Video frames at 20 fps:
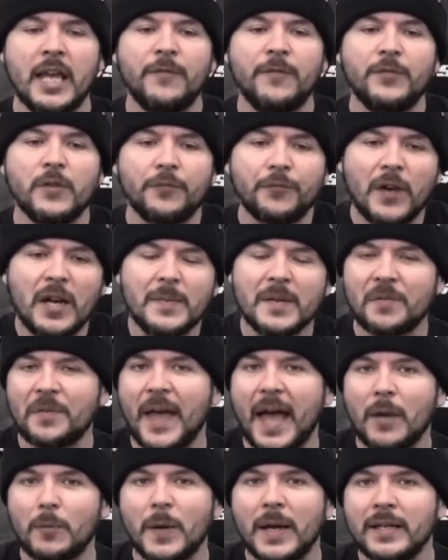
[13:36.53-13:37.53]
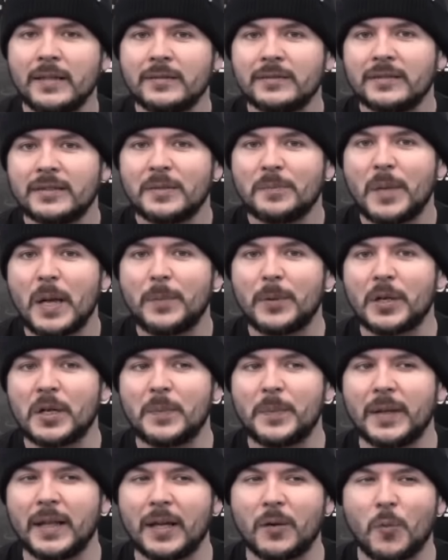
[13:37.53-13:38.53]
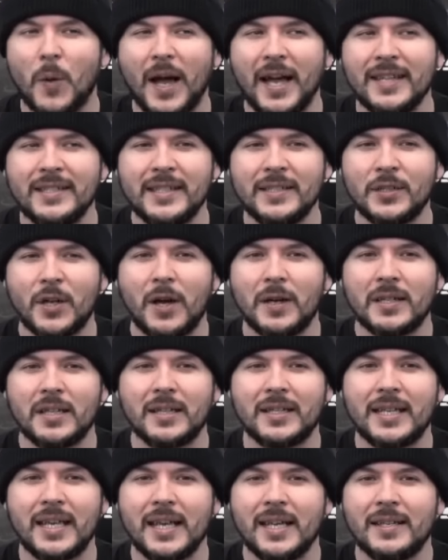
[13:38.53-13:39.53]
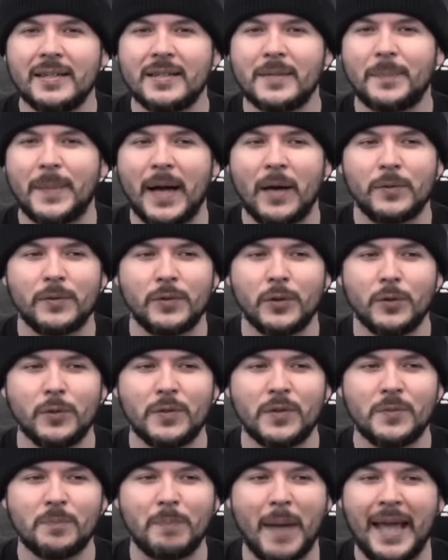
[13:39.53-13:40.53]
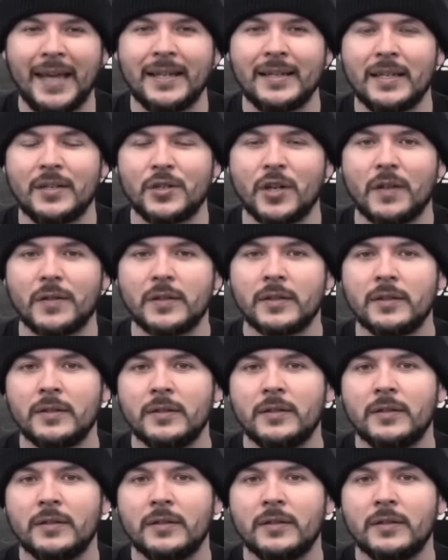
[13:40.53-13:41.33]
If you frame it that way, people are going to be like, why is he talking to kids about dudes banging each other?